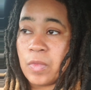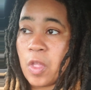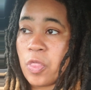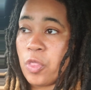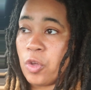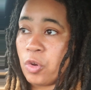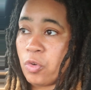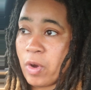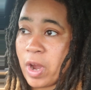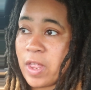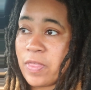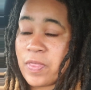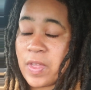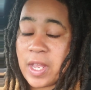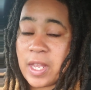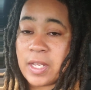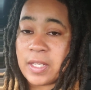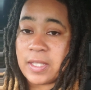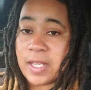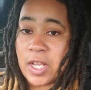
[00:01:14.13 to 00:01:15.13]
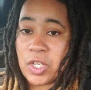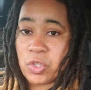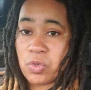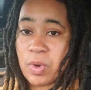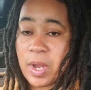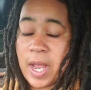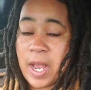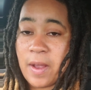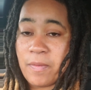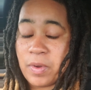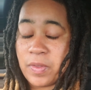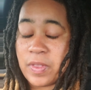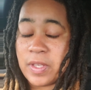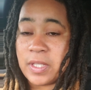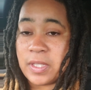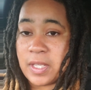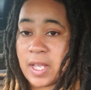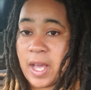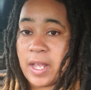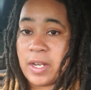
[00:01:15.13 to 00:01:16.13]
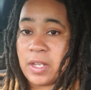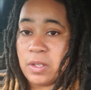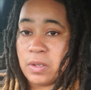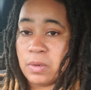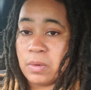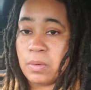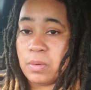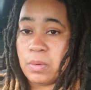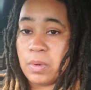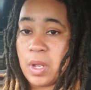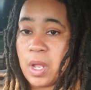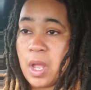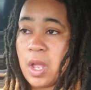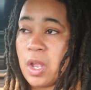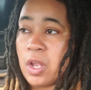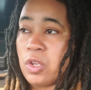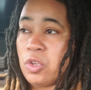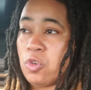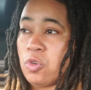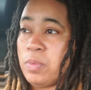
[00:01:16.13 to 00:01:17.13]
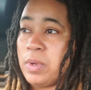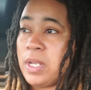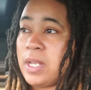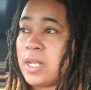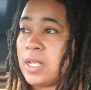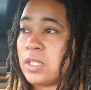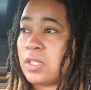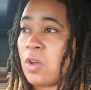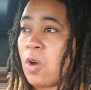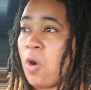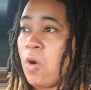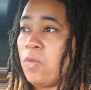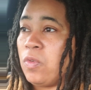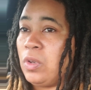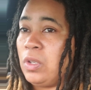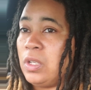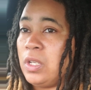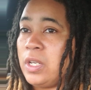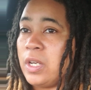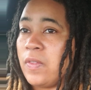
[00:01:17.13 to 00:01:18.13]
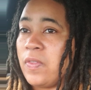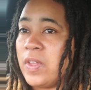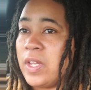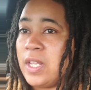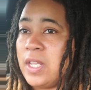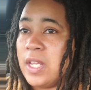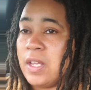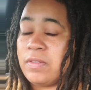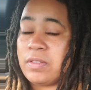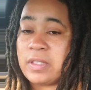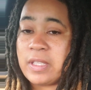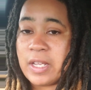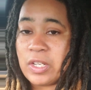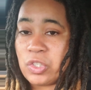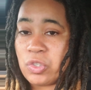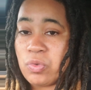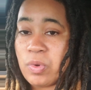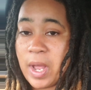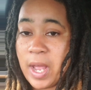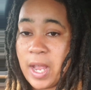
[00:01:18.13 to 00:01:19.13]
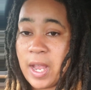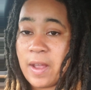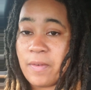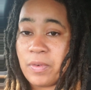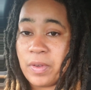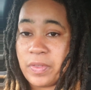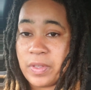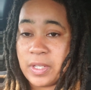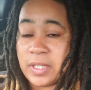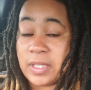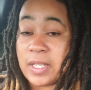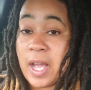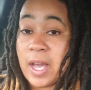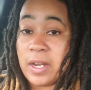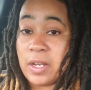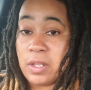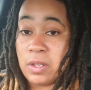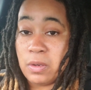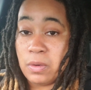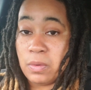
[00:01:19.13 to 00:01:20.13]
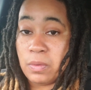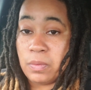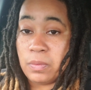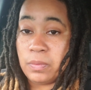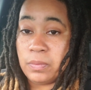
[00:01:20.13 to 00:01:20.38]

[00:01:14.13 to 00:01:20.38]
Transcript: the great things that you have within inside of you. You begin to overlook the gifts that you have within inside of you.